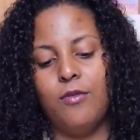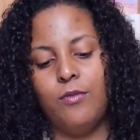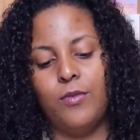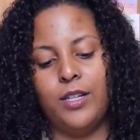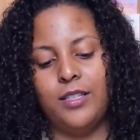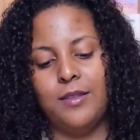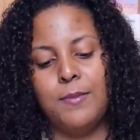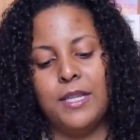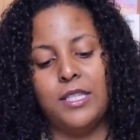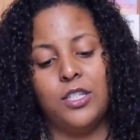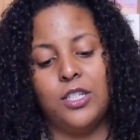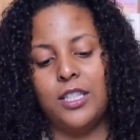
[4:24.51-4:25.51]
What is the
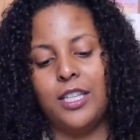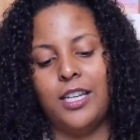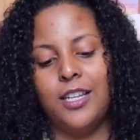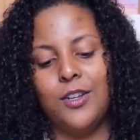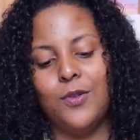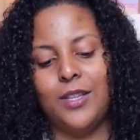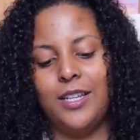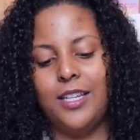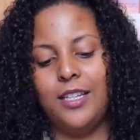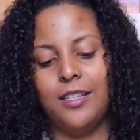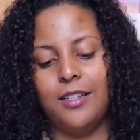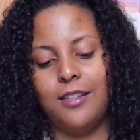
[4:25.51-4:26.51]
message that they didn't know they
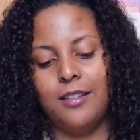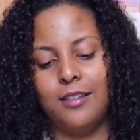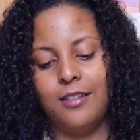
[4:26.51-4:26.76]
needed?